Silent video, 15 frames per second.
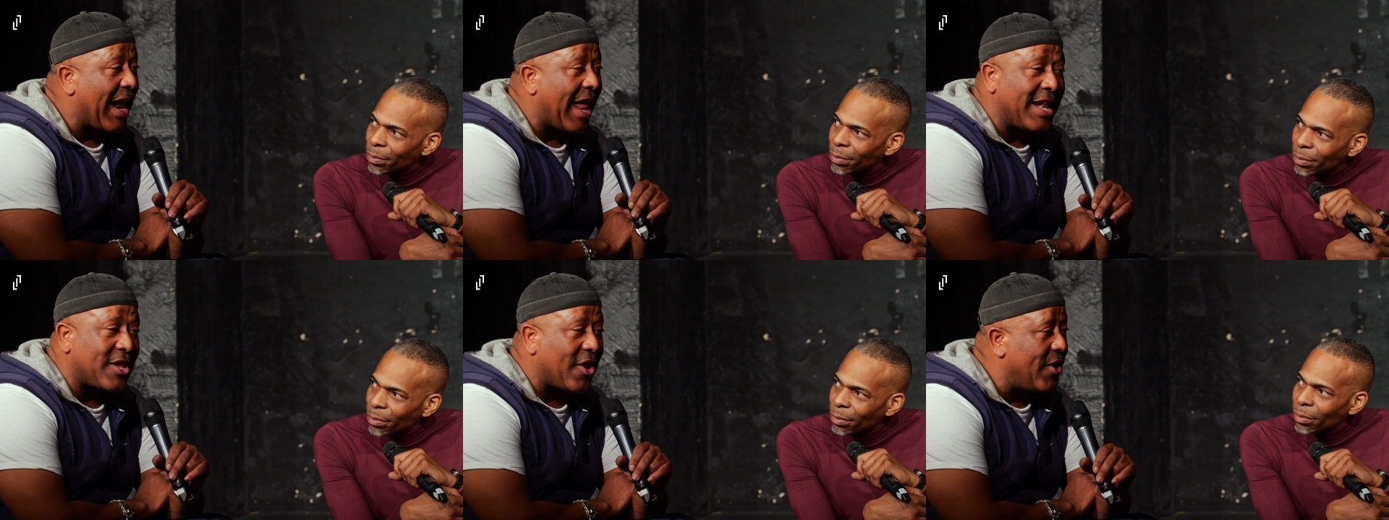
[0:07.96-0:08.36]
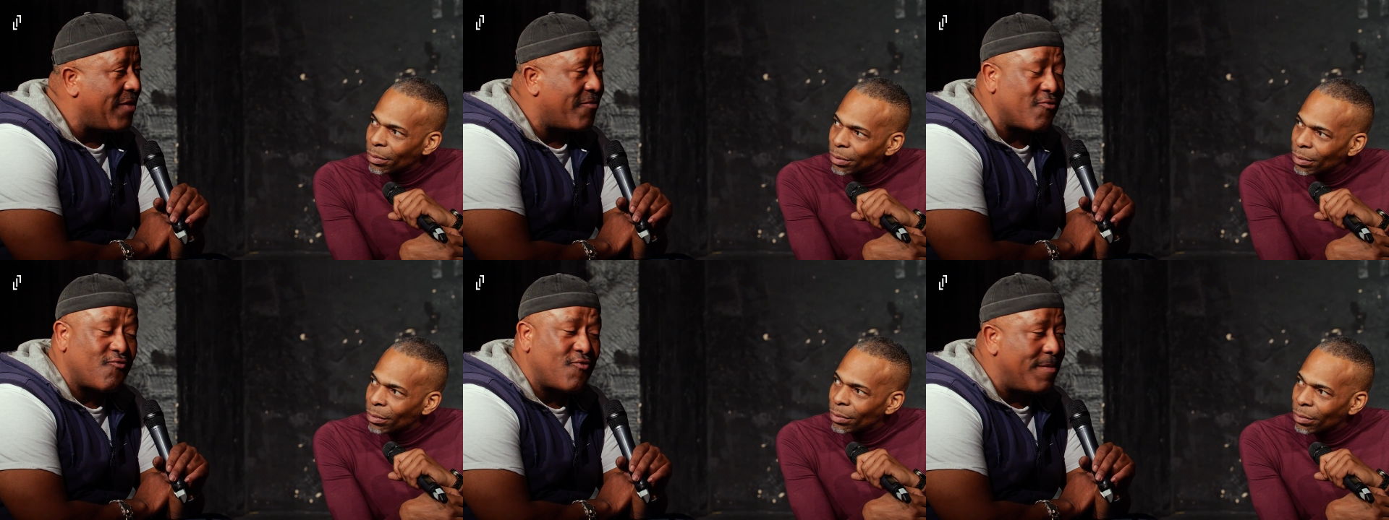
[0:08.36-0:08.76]
Speaker 1: and I
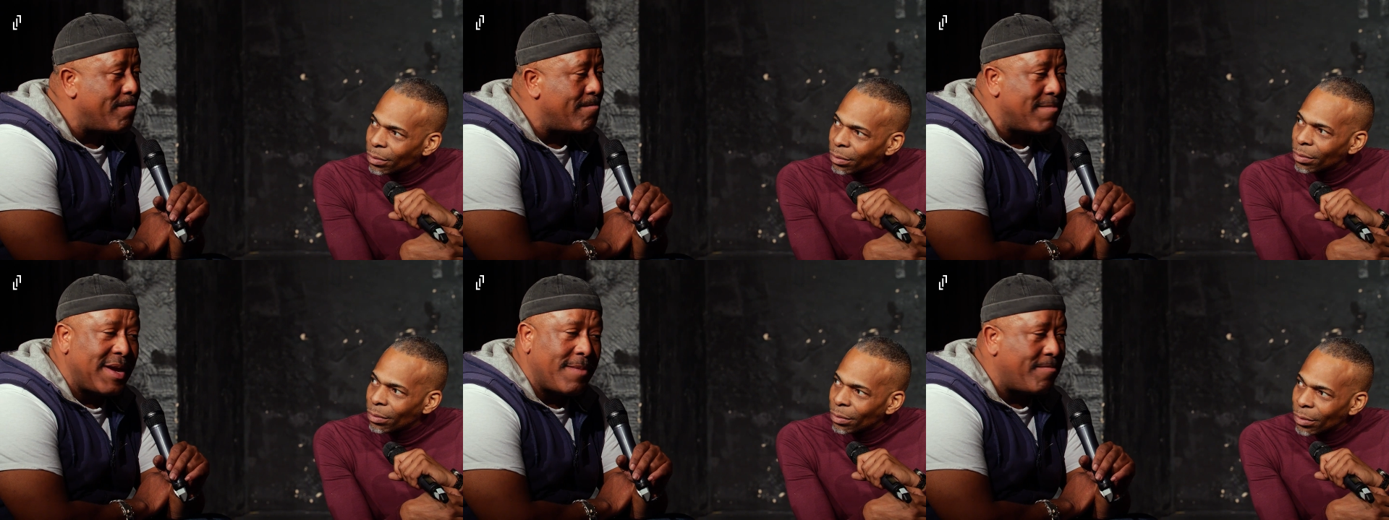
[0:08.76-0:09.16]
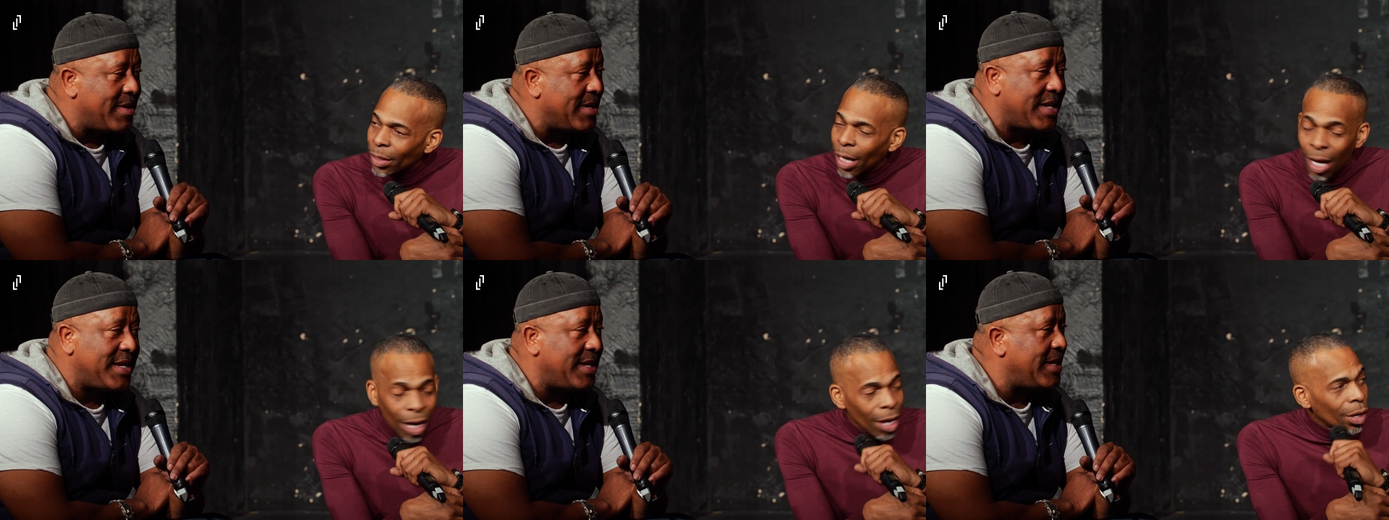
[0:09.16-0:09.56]
don't even
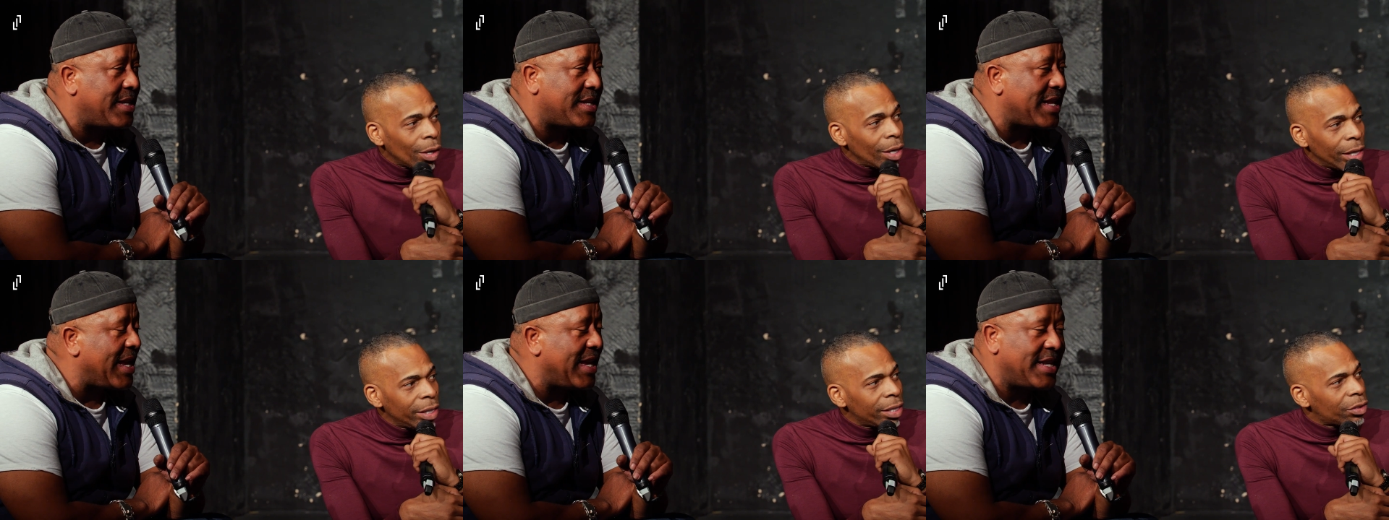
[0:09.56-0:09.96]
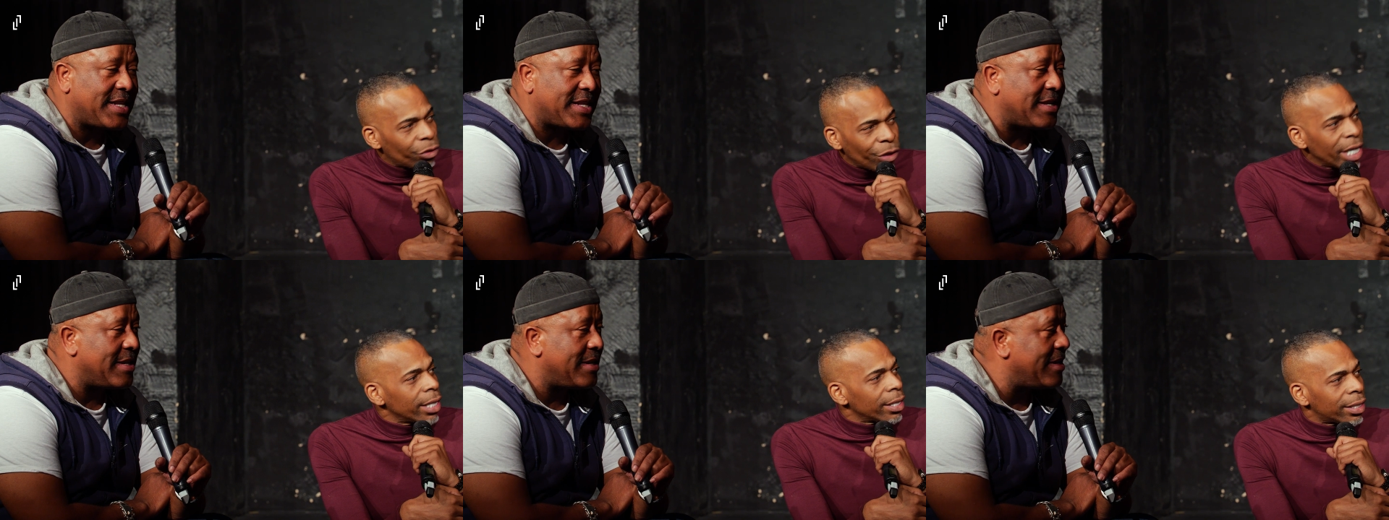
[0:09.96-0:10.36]
remember these. Got days.
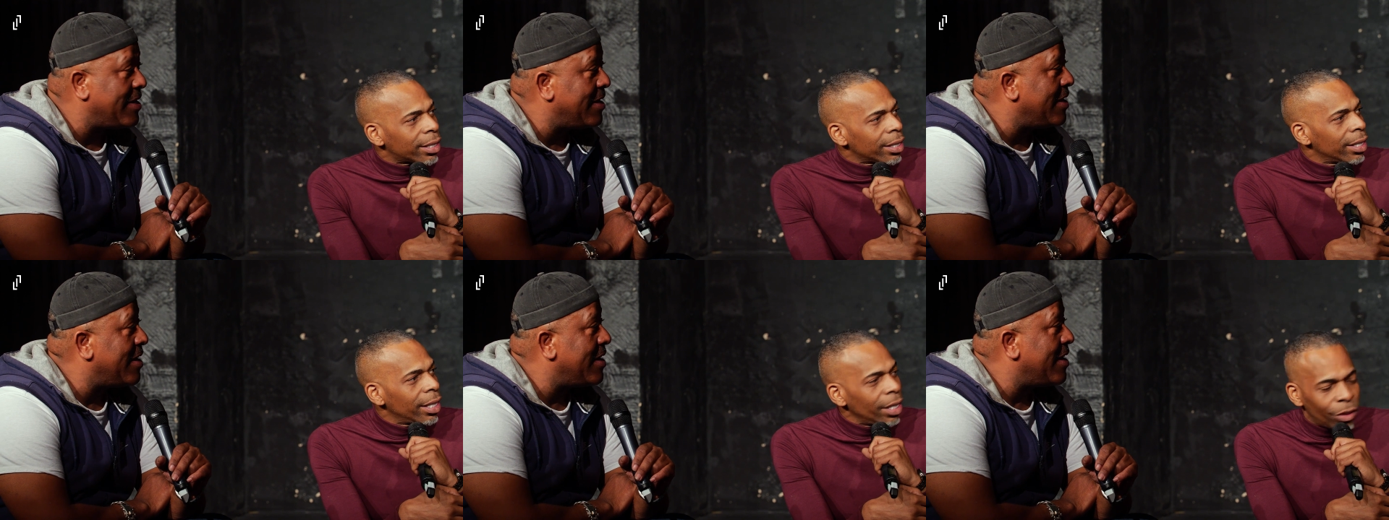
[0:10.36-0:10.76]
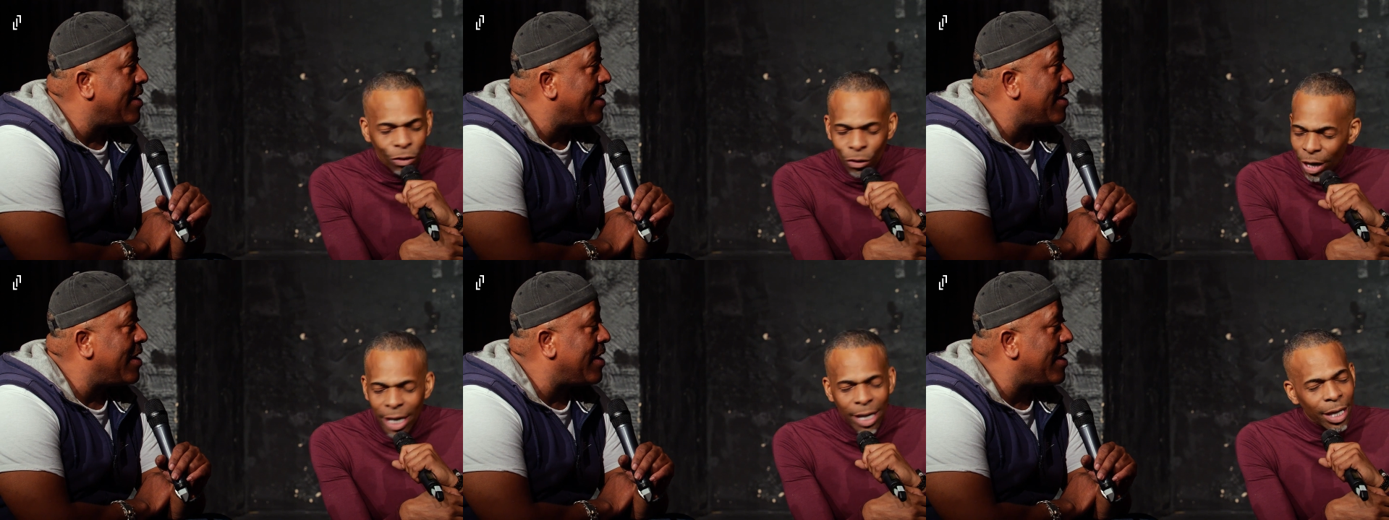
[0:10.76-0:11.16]
his drinks.
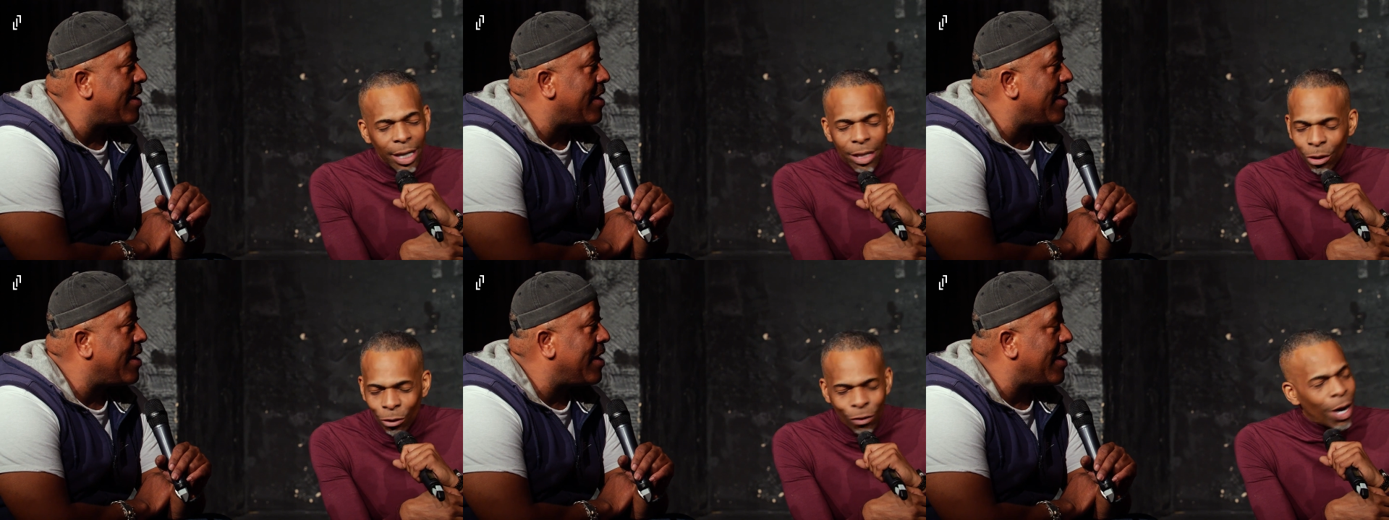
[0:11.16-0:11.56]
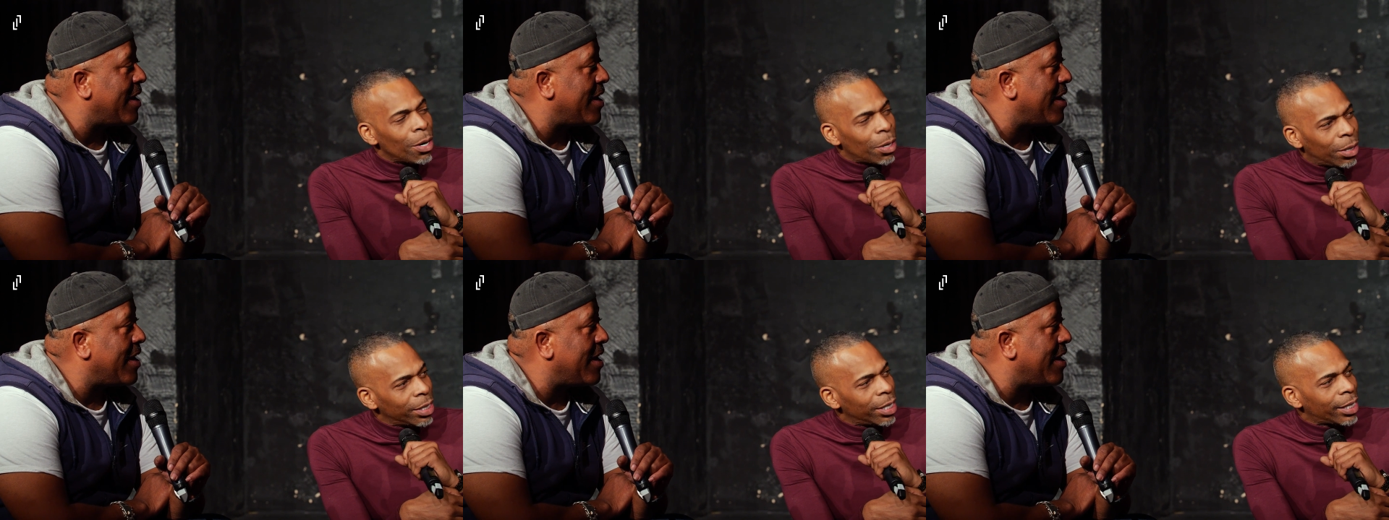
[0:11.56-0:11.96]
He drink. He's
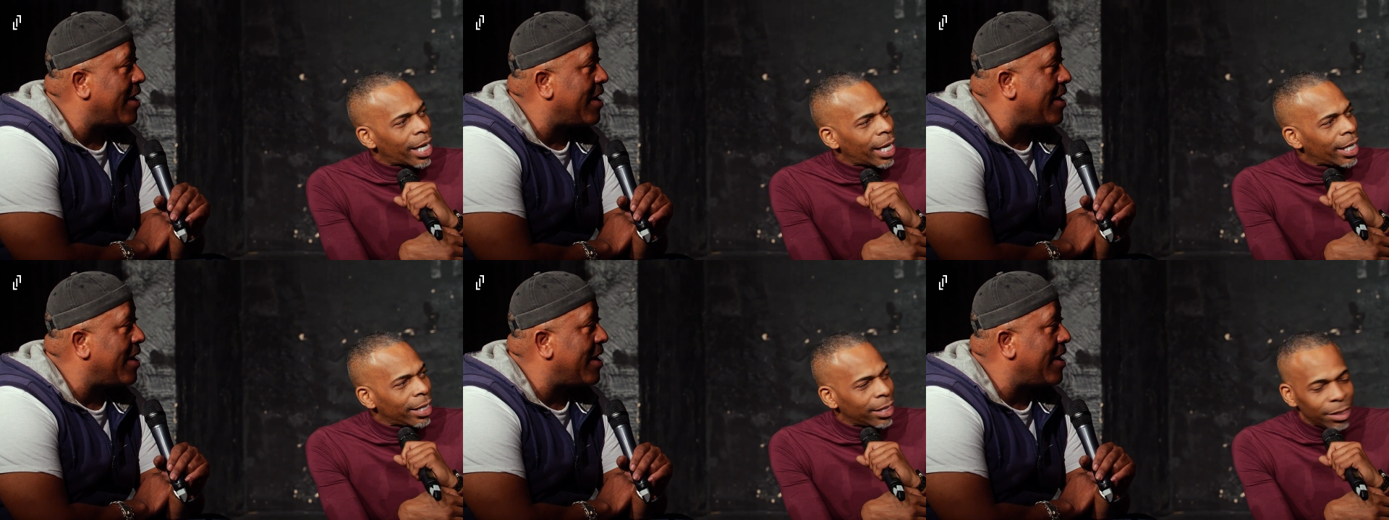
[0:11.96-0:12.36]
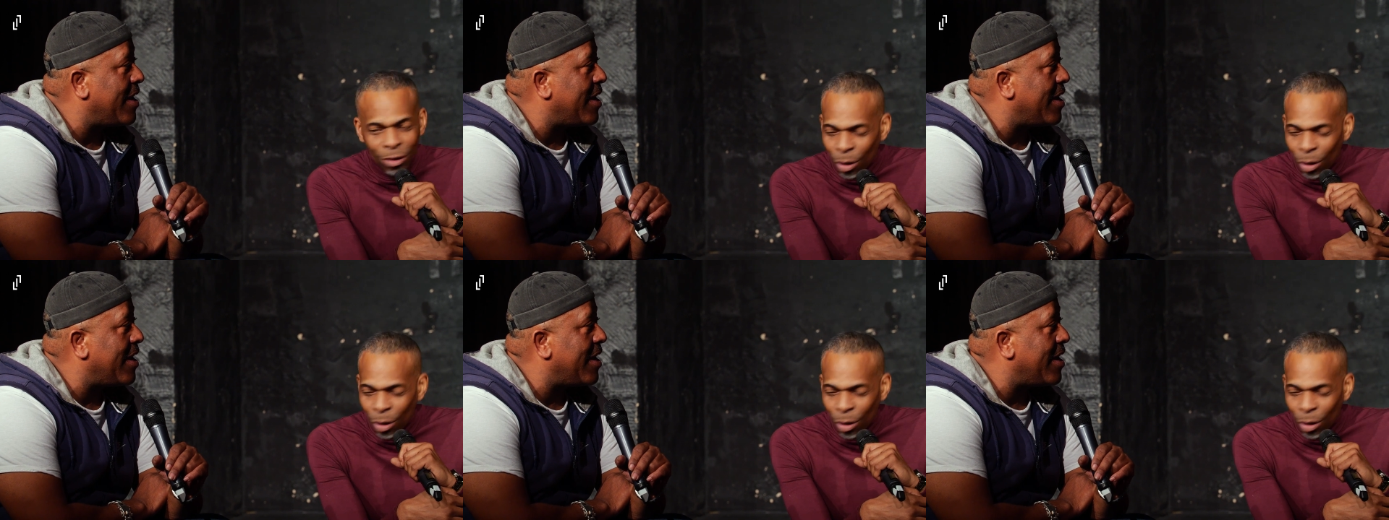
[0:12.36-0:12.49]
drunk on the day.